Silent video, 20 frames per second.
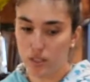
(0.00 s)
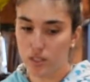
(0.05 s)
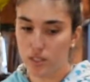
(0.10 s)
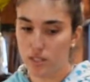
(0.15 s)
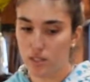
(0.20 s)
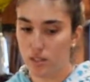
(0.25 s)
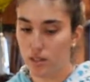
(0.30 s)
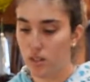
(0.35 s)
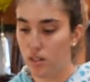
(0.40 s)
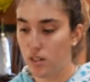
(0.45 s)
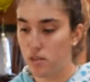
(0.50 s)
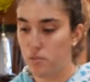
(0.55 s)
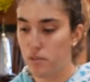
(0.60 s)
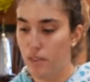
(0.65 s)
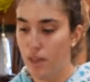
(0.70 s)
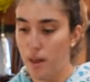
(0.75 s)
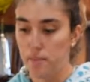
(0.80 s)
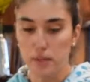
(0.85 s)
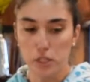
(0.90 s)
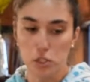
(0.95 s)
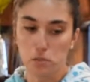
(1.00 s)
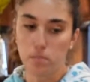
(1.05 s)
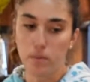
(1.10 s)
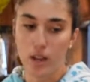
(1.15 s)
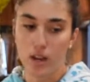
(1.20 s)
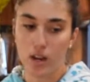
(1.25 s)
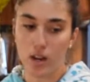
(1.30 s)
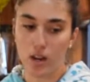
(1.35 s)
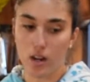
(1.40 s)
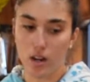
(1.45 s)
It doesn't need to be that much
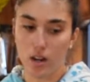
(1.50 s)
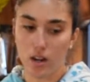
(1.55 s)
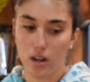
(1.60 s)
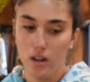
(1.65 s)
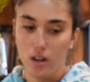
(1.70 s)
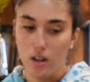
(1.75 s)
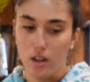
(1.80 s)
bigger.